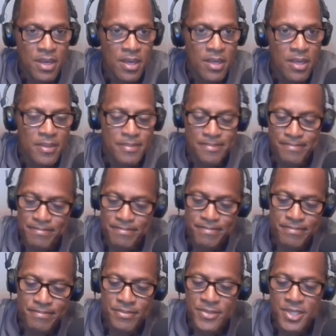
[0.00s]
Um,
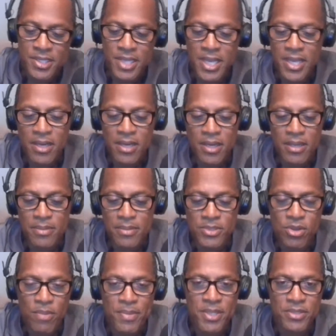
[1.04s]
Today,
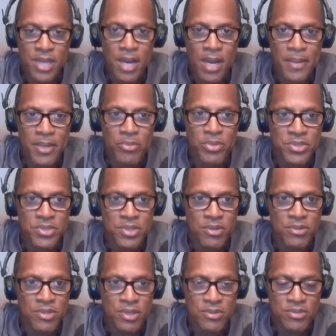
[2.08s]
it's going to be a topic we're
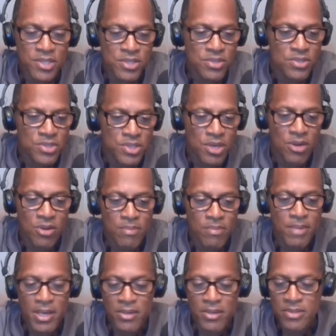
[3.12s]
going to continue to talk
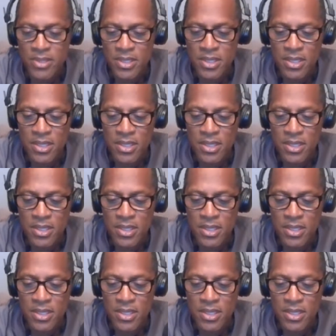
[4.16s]
about.